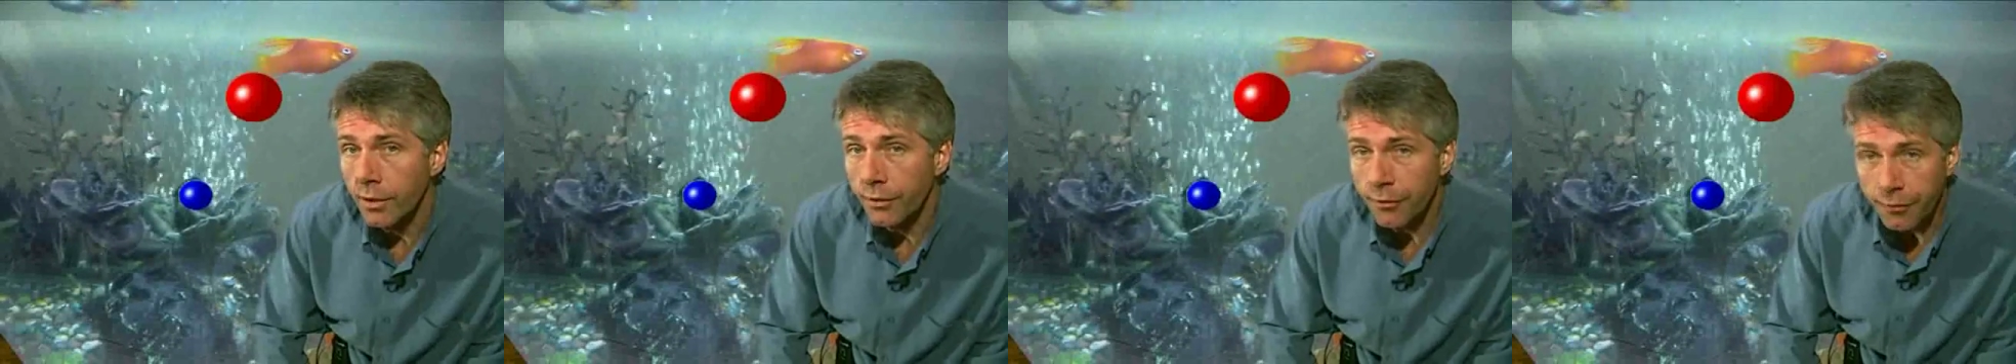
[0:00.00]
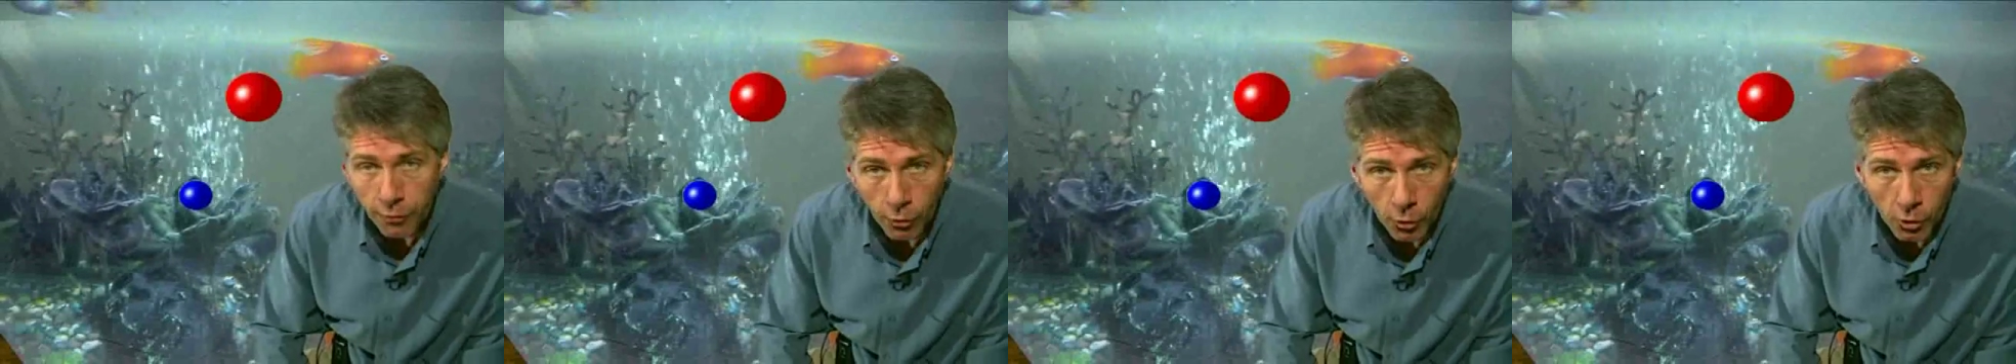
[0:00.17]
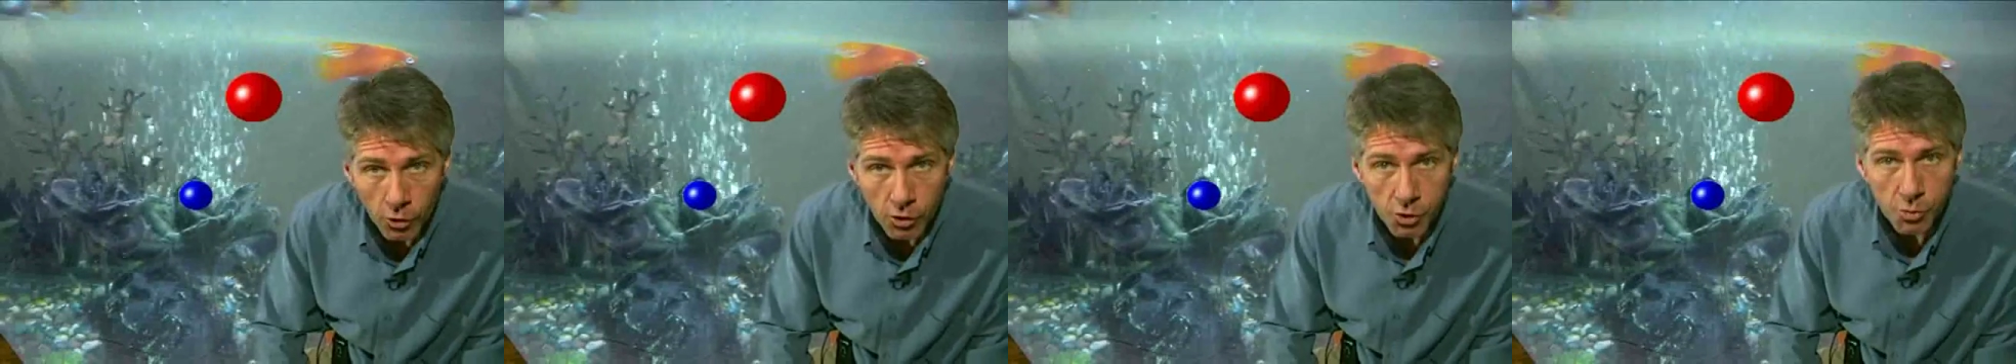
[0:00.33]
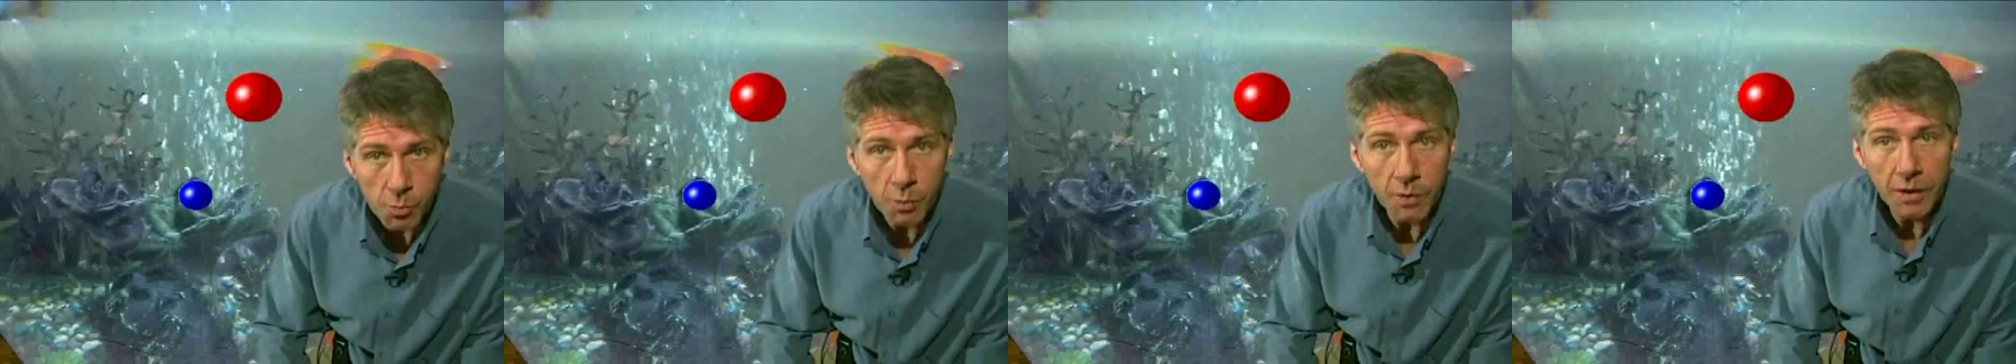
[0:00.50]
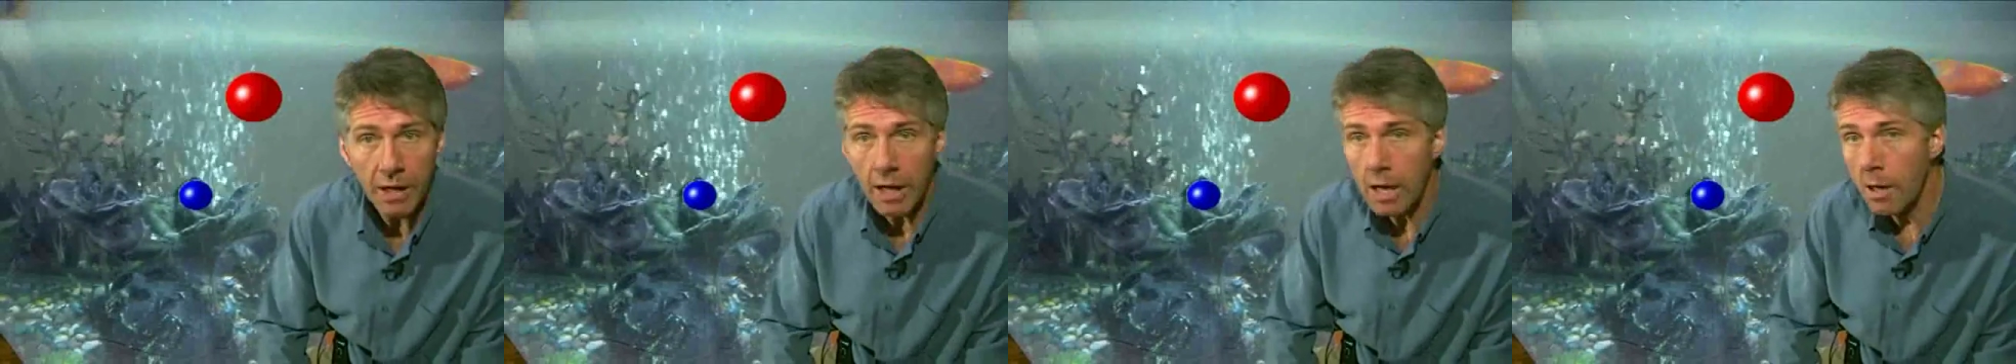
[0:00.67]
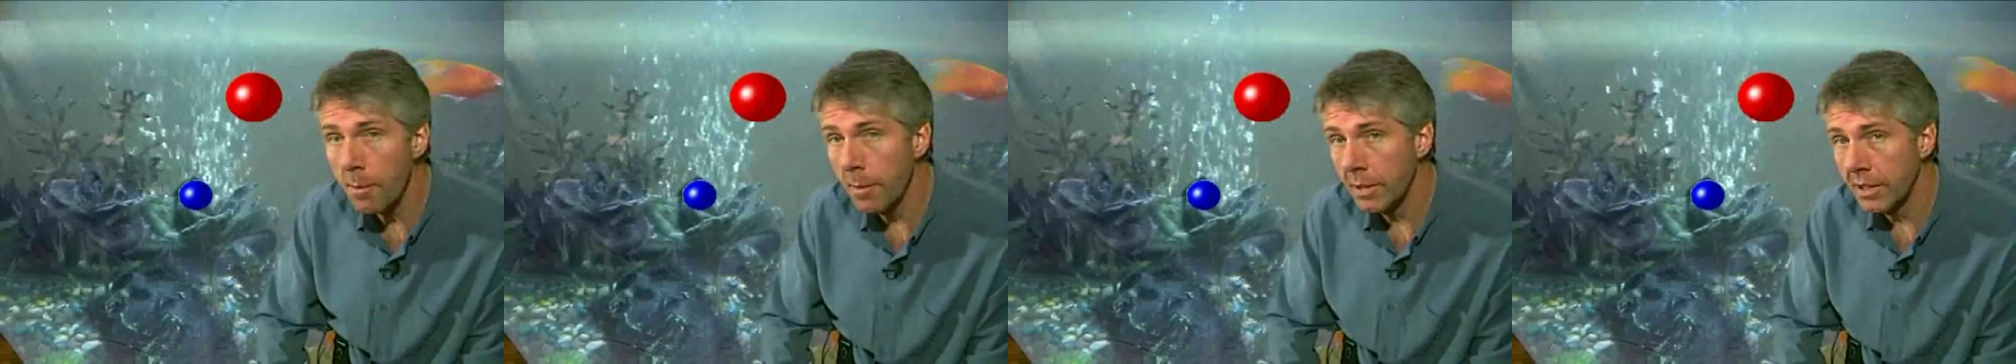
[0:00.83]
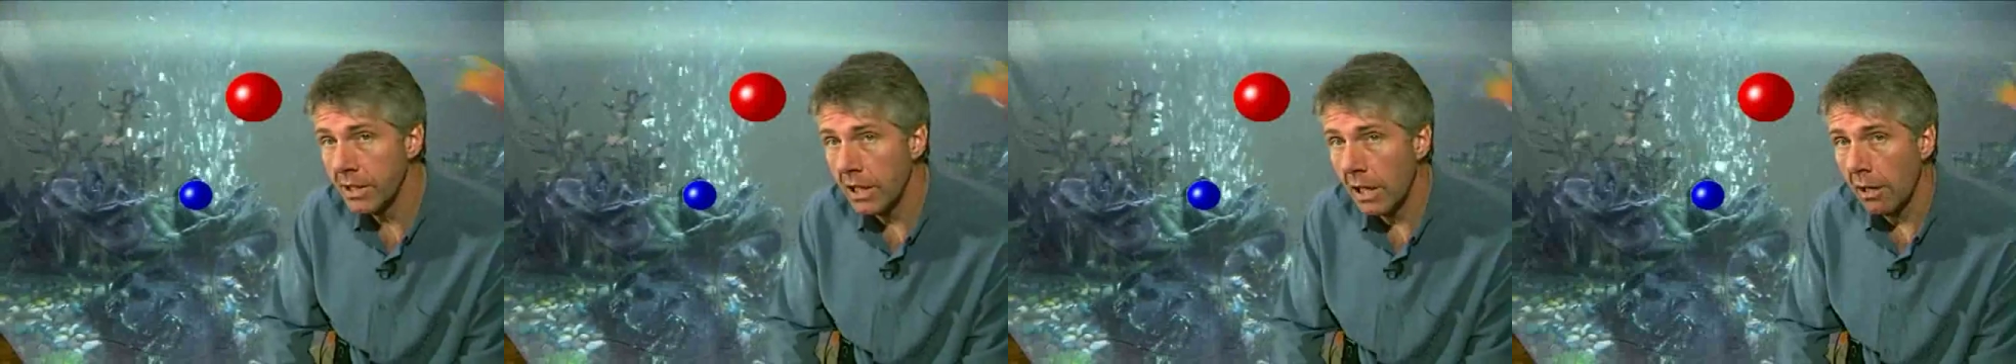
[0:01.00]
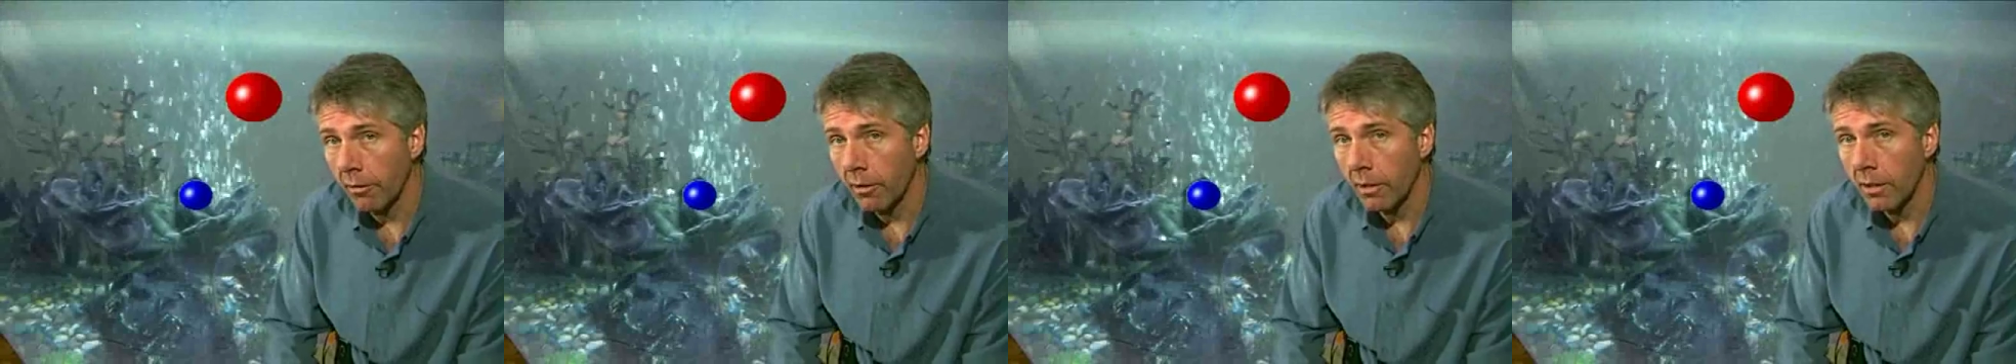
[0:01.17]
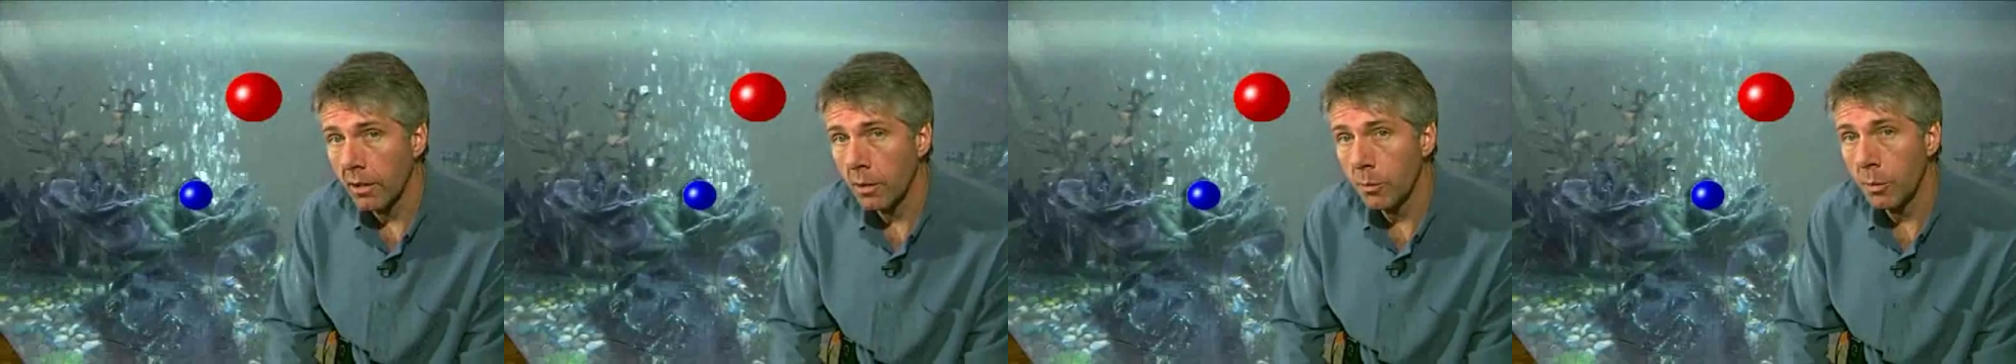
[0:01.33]
force within a
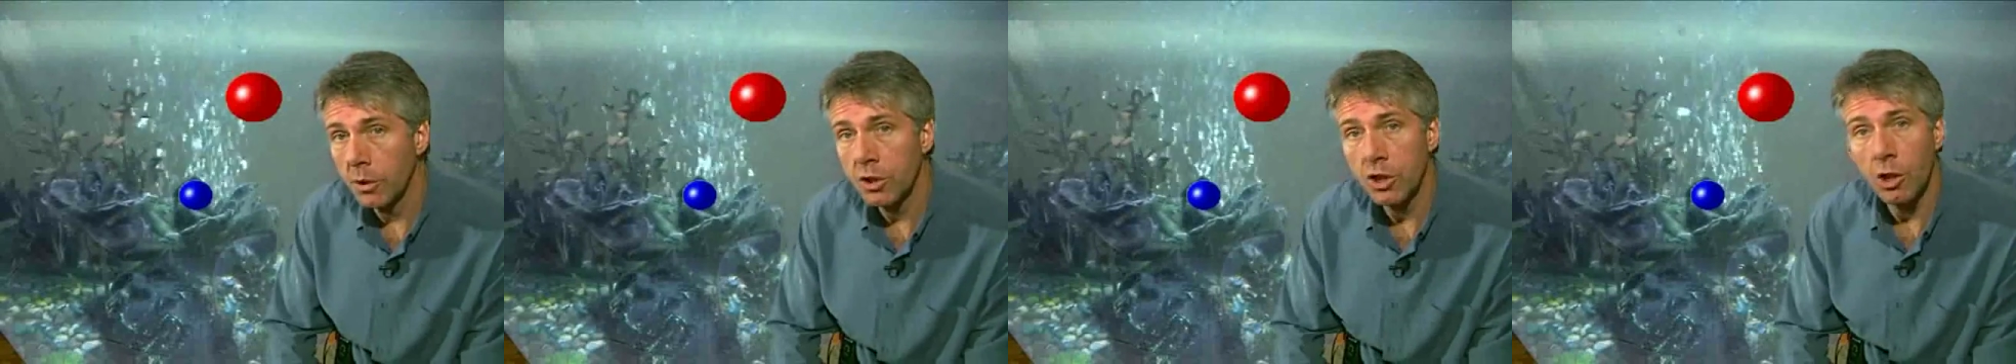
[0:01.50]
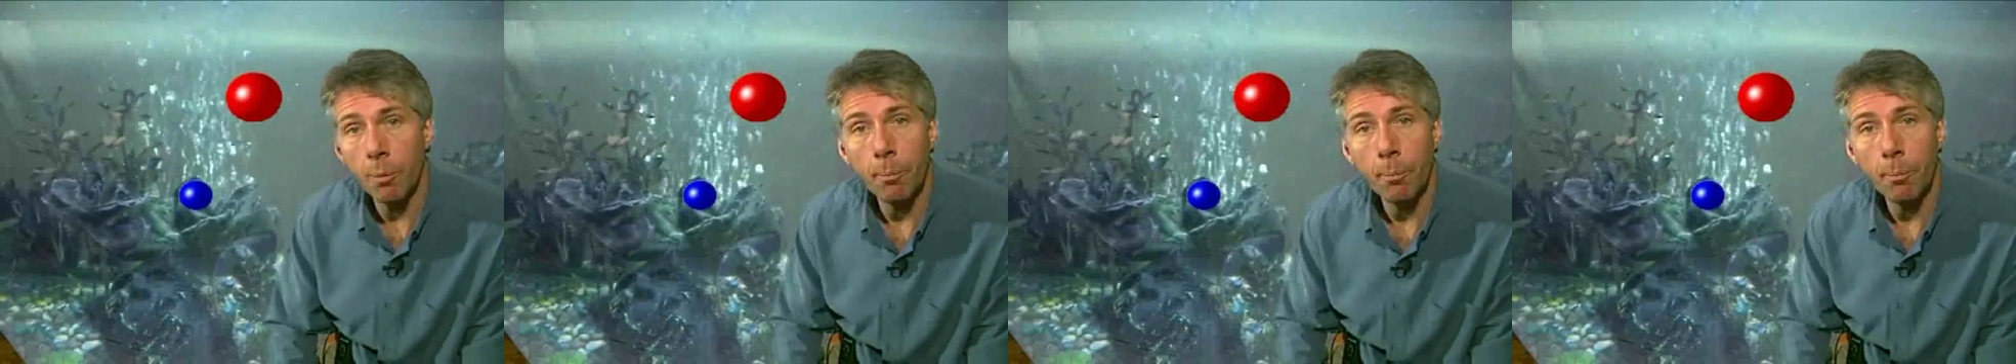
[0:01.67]
material which